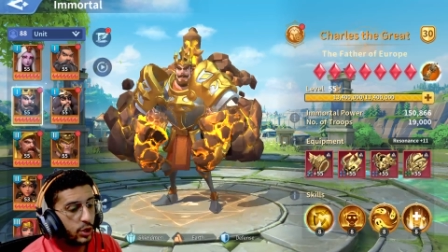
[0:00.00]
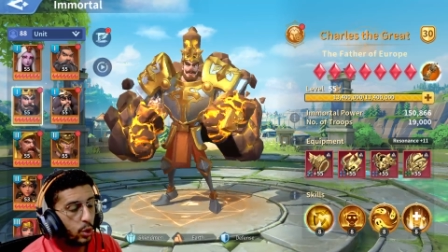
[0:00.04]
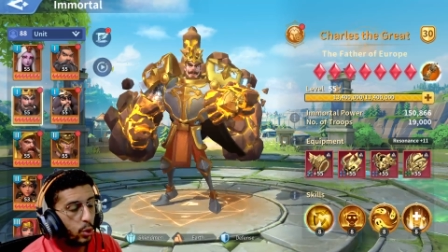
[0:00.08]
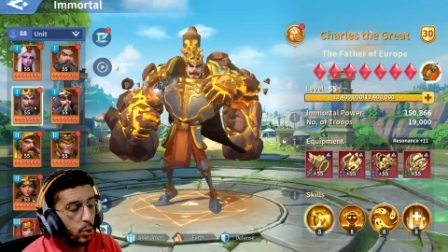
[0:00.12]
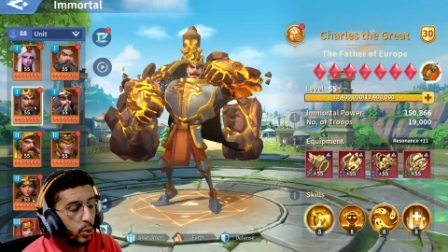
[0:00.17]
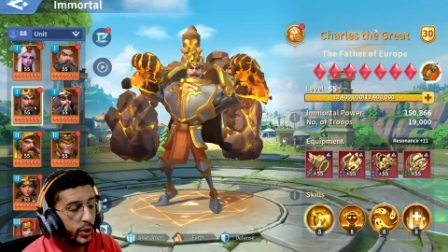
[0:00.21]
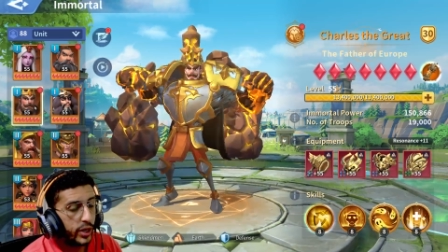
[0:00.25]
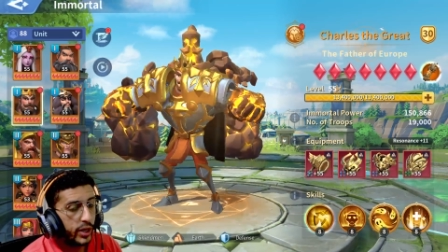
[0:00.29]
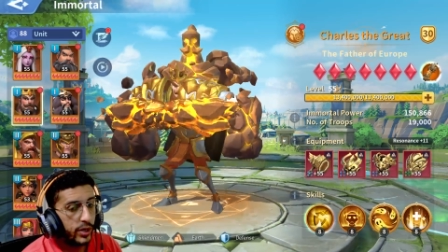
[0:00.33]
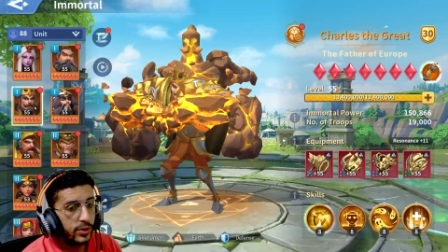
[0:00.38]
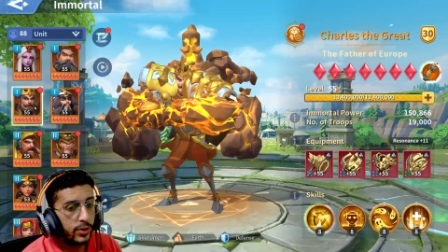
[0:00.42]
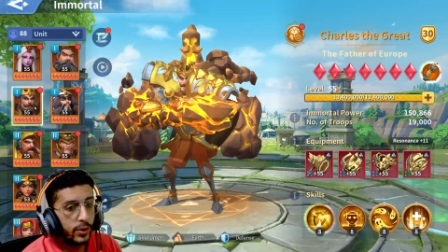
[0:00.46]

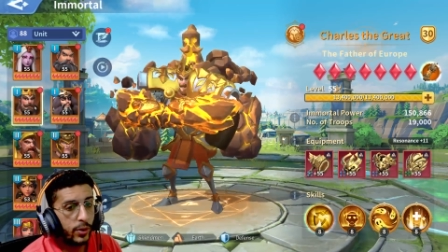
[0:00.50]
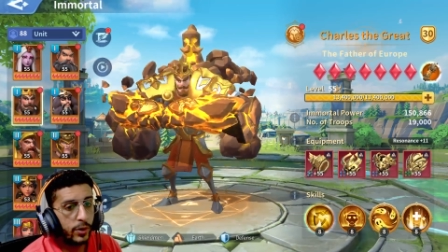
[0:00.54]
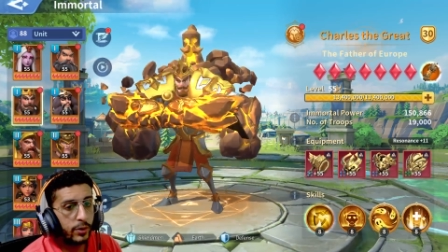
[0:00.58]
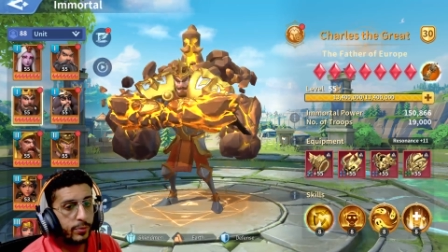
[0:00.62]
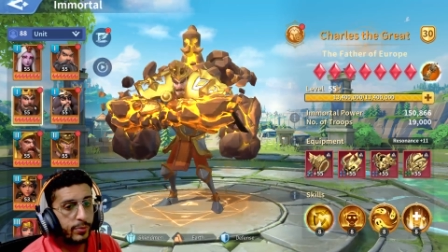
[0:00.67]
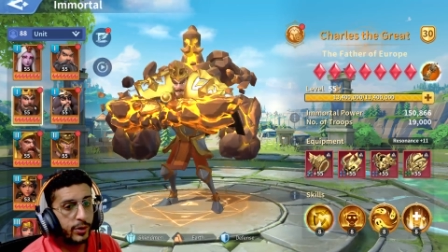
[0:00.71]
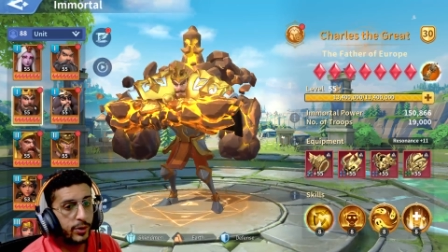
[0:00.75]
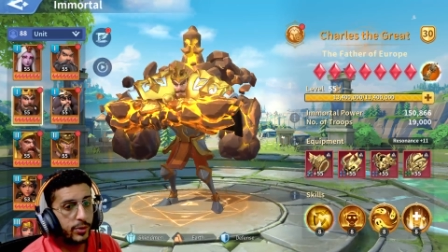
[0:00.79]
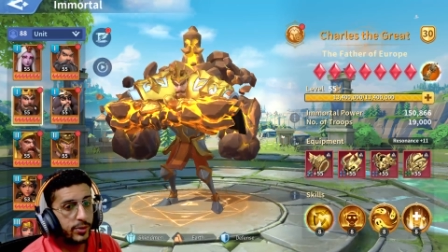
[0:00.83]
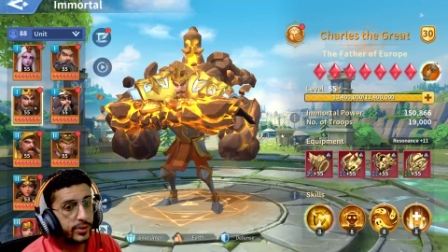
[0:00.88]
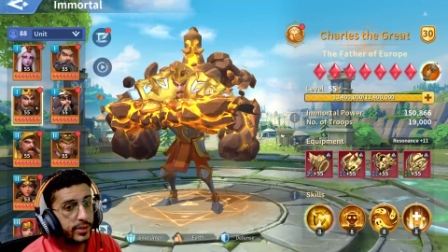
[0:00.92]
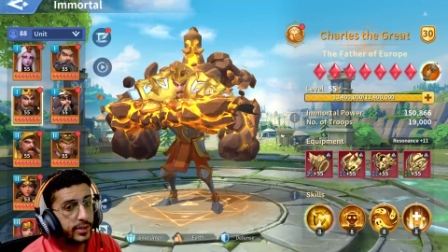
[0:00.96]
Oaken Guard,
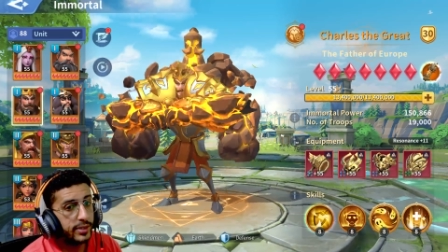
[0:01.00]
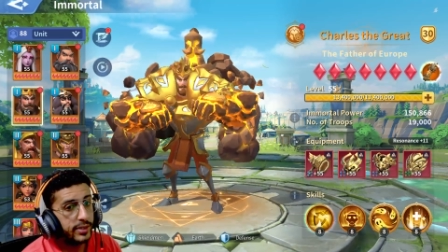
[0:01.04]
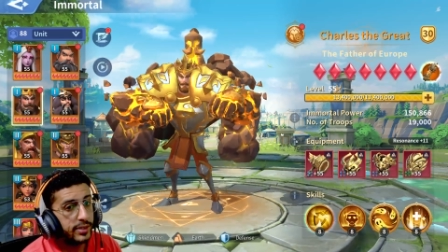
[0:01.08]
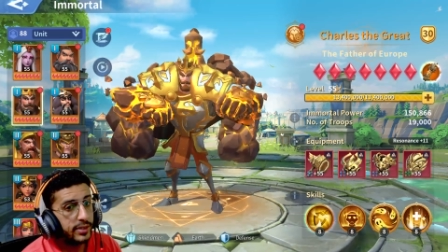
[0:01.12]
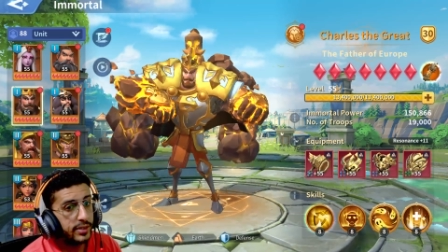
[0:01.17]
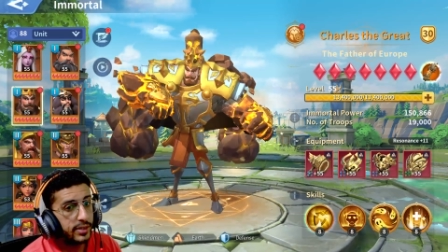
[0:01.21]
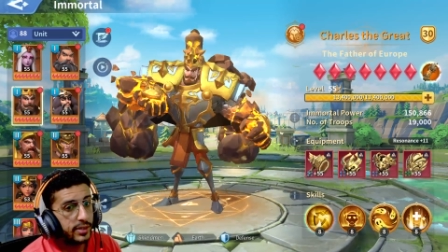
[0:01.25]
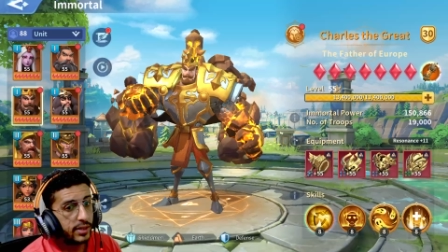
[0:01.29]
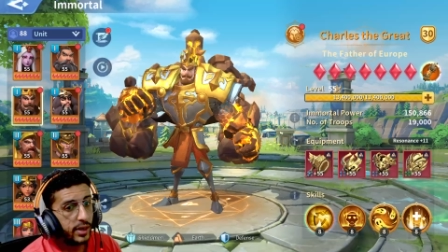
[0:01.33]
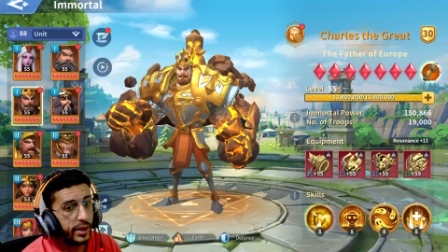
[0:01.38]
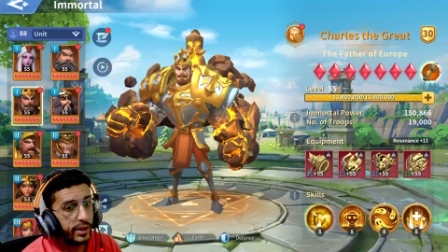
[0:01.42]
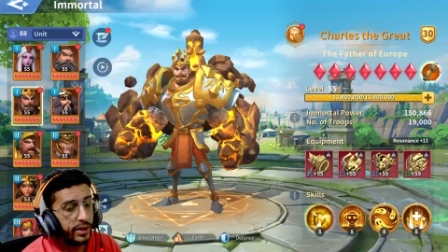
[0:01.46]
because it is
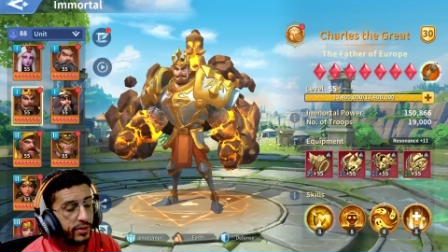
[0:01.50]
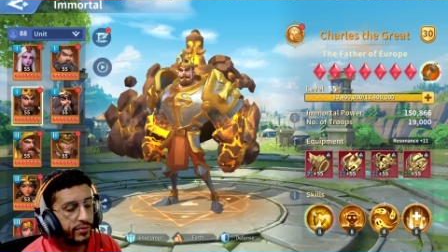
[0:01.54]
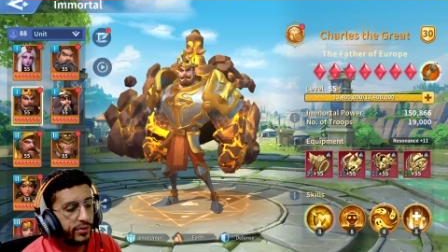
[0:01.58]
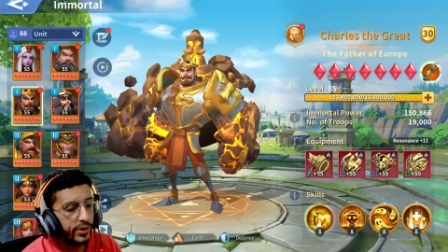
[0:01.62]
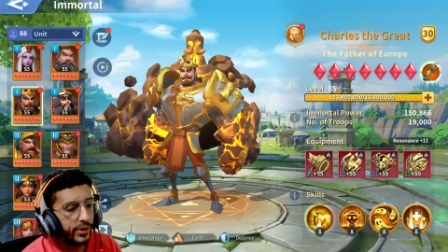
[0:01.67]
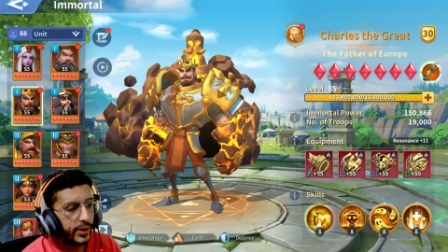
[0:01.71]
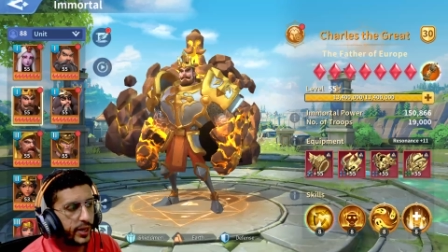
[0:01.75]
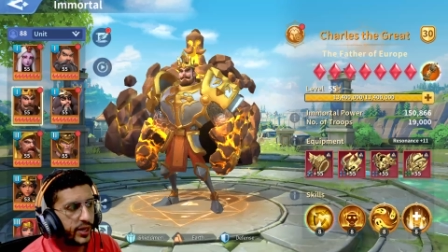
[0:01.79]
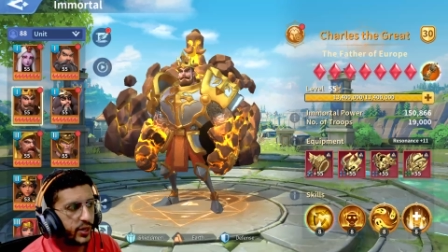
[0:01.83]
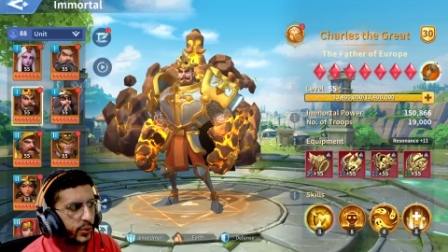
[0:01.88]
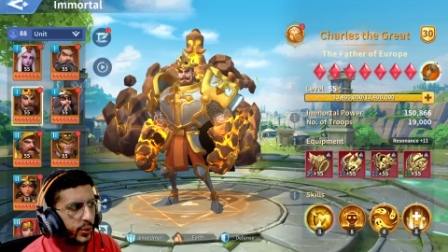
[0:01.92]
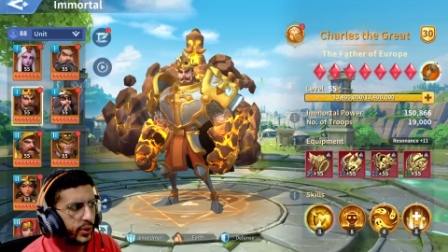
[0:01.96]
kind of very
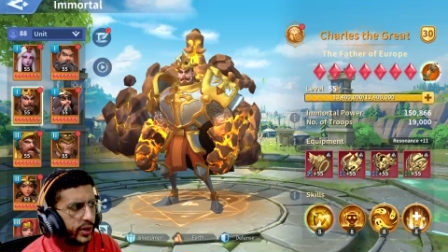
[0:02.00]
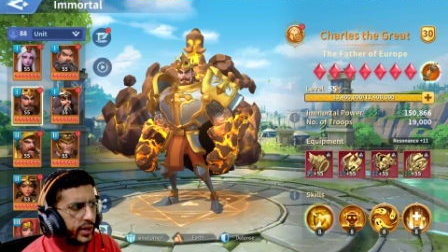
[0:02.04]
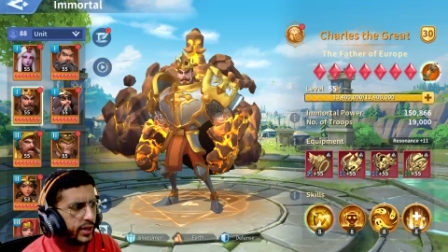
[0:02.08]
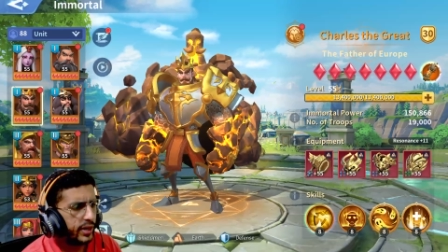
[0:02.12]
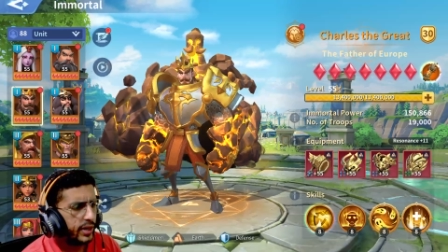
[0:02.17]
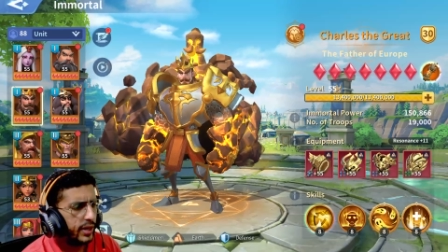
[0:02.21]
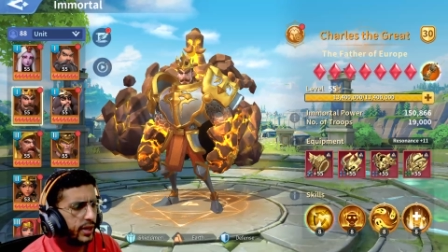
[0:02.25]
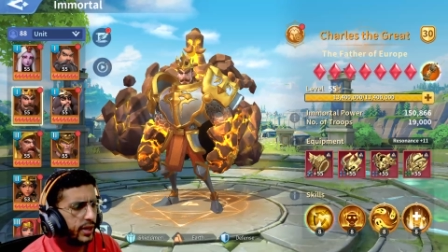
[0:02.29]
annoying.